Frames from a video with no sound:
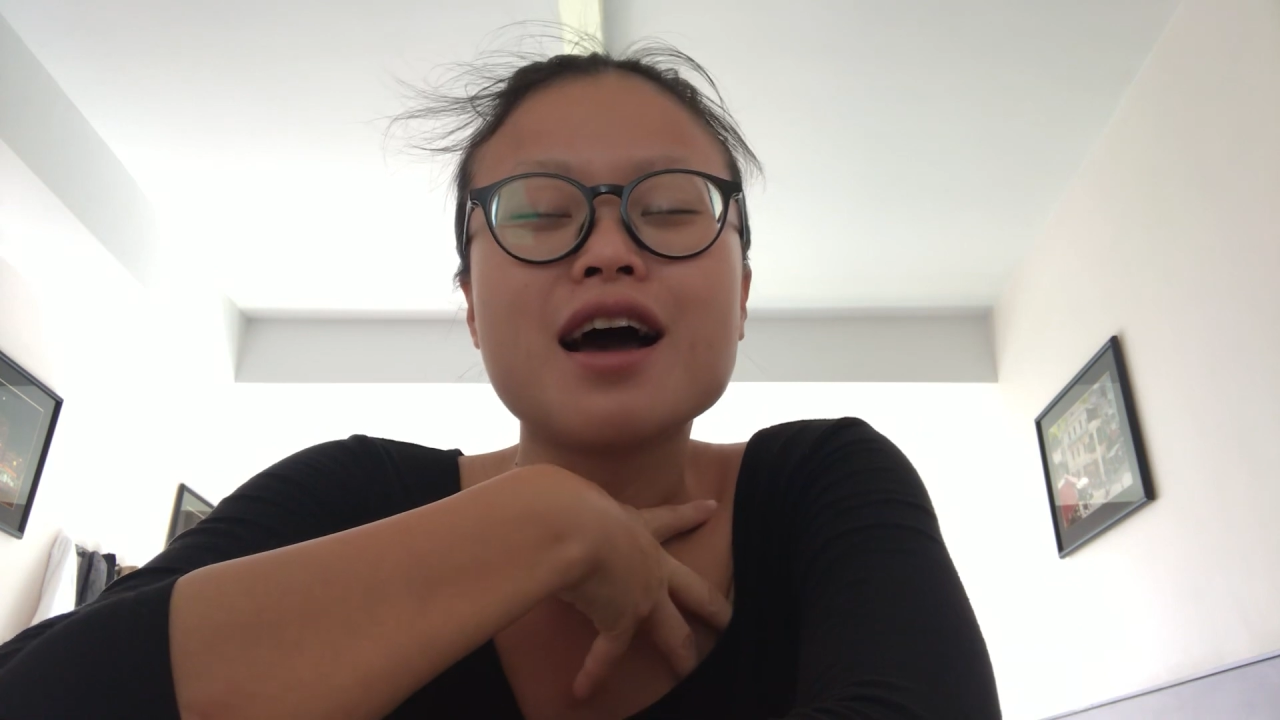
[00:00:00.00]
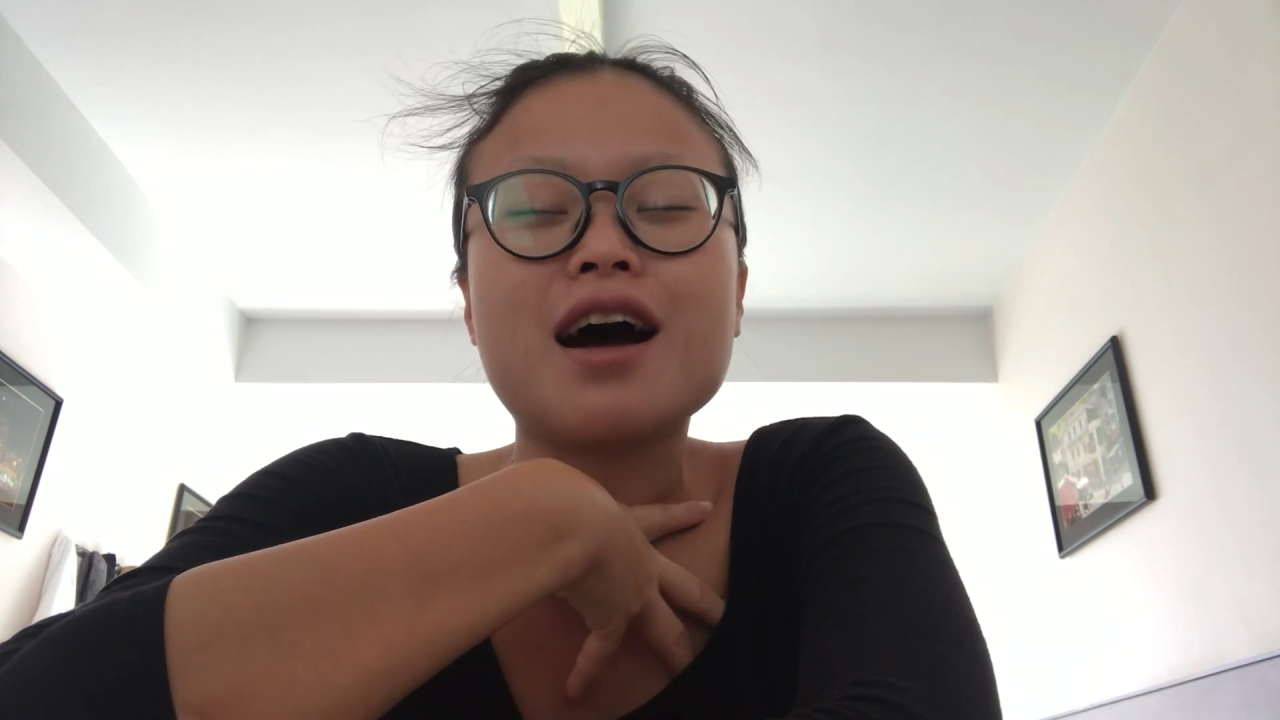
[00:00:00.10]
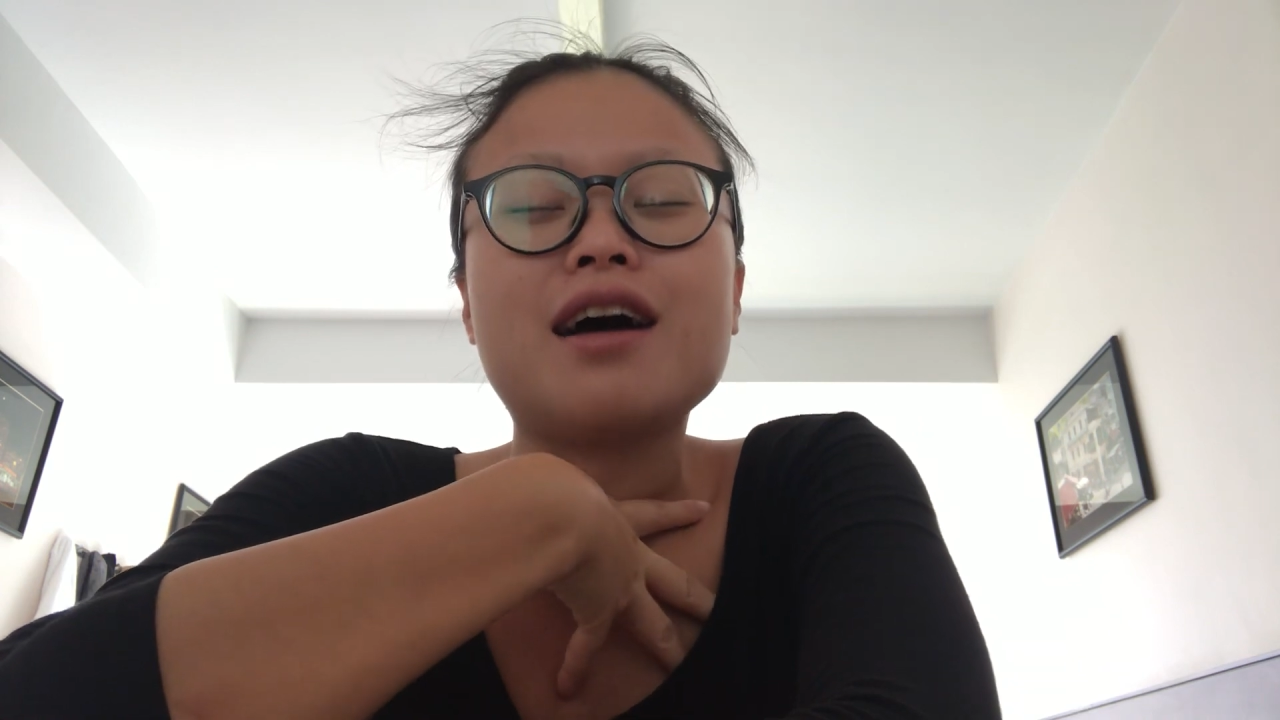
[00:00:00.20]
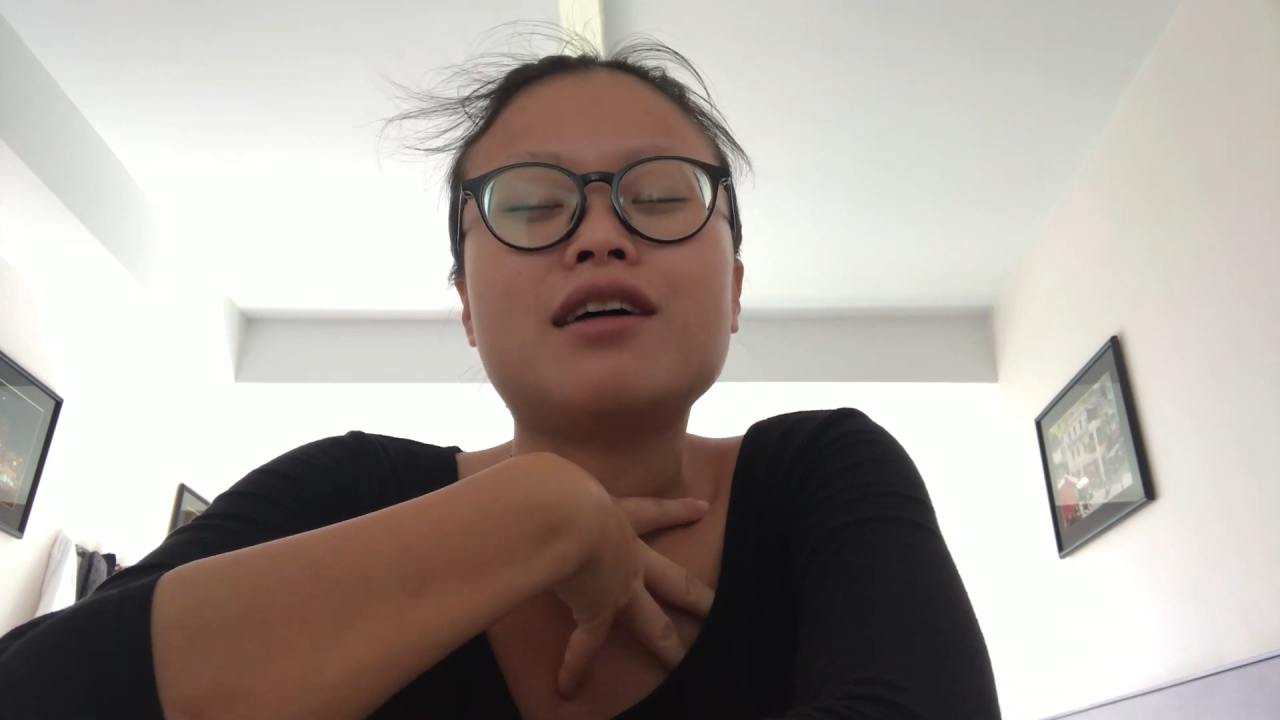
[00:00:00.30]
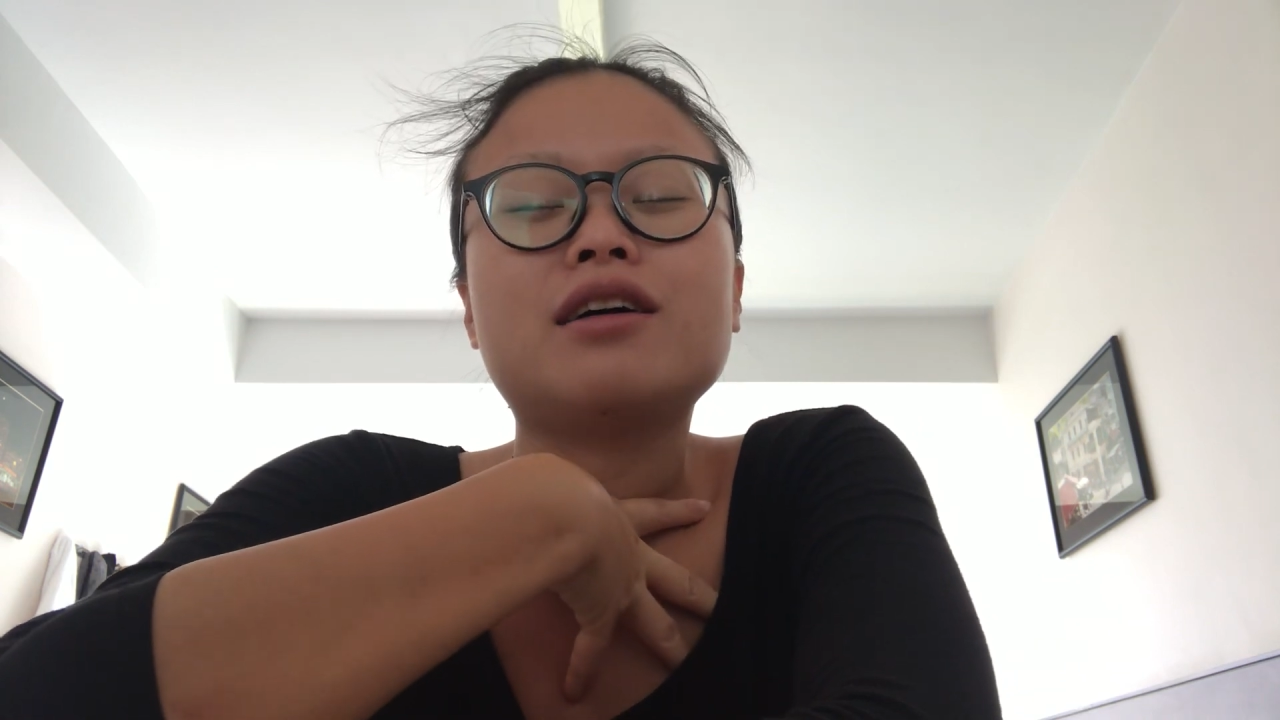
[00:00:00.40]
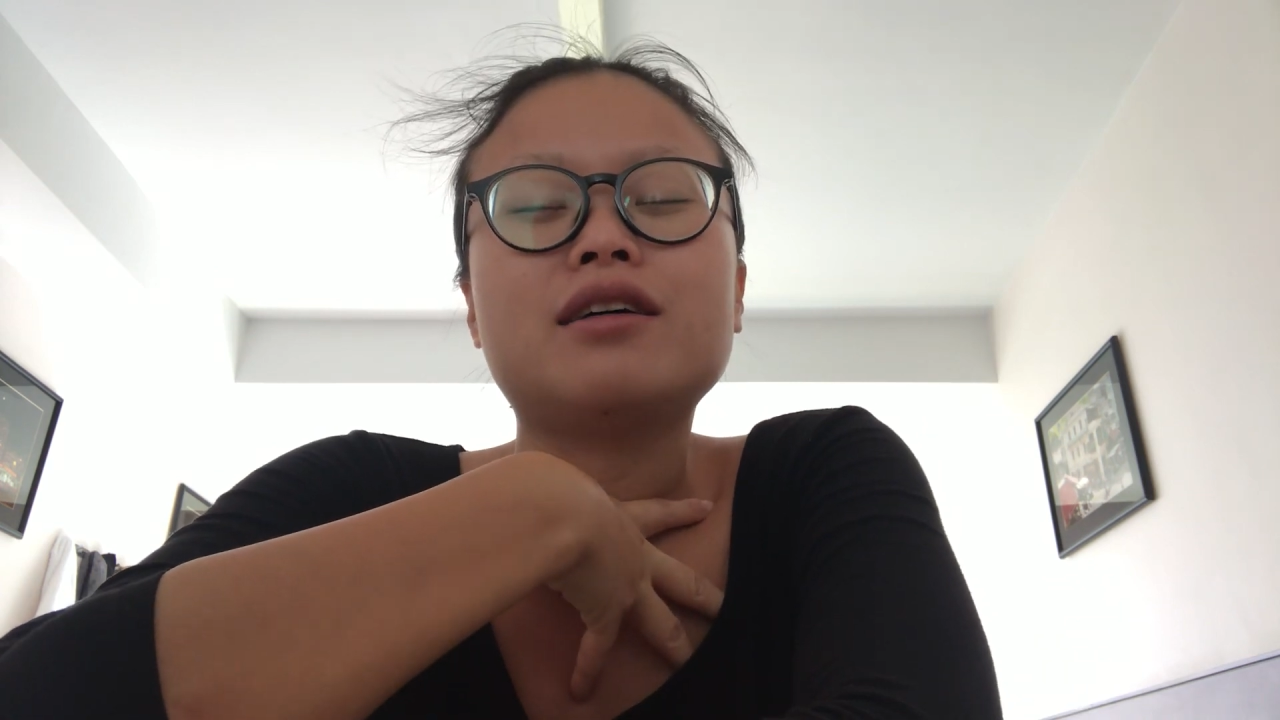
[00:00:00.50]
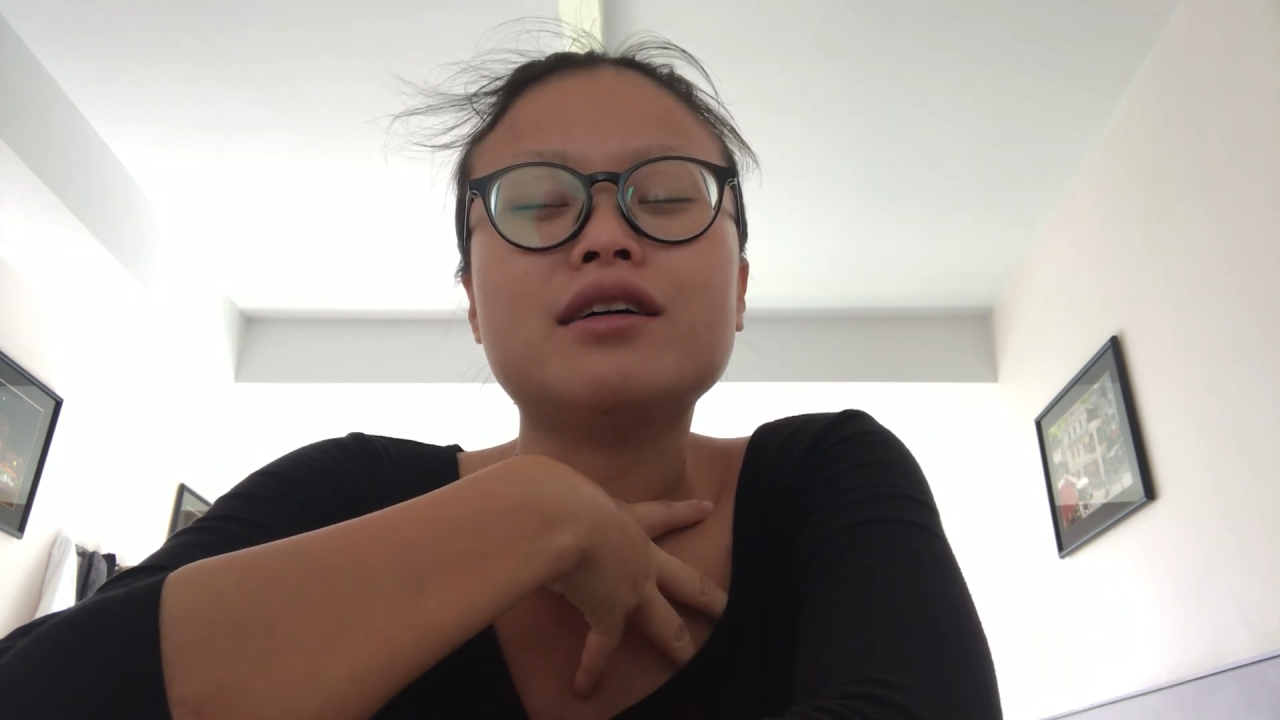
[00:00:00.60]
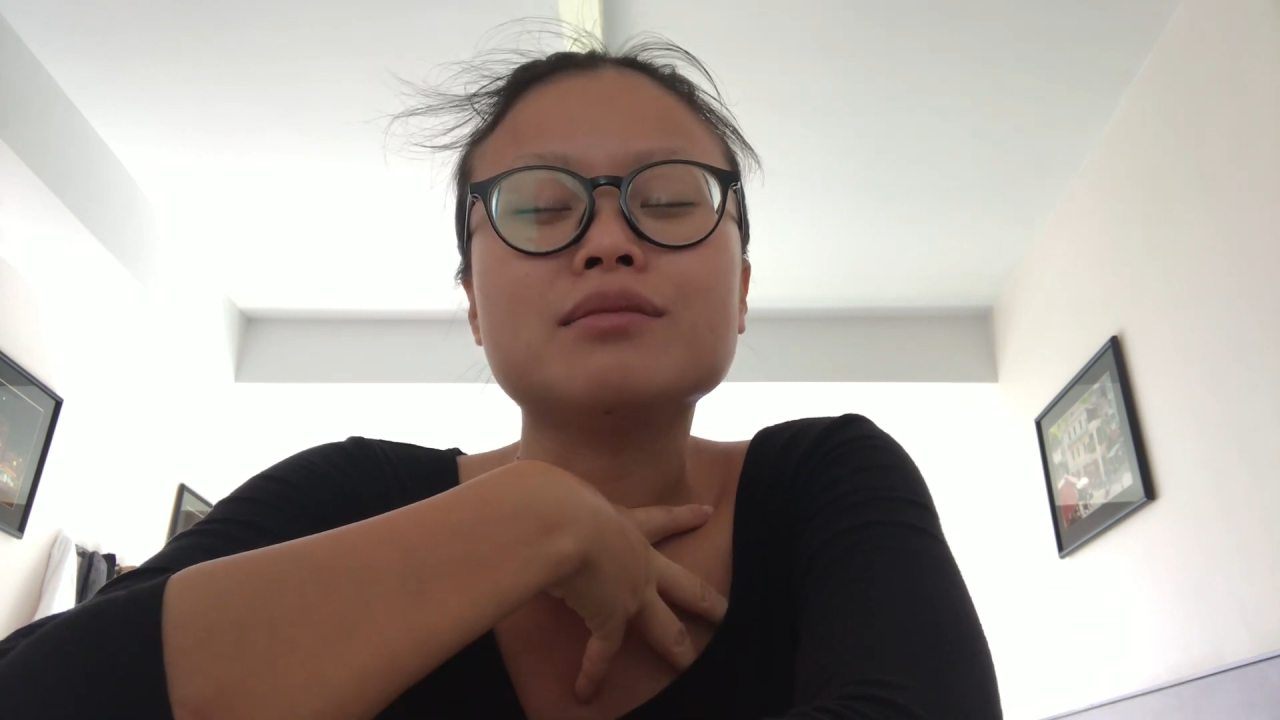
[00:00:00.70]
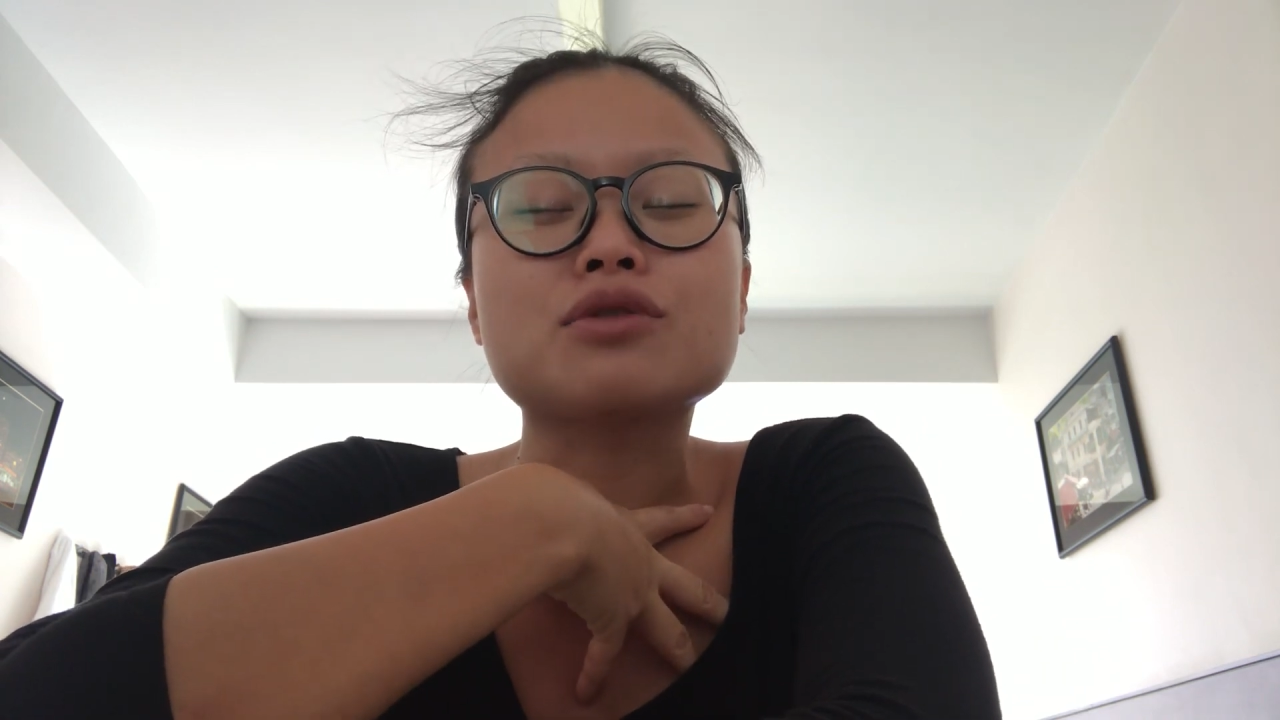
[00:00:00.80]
I am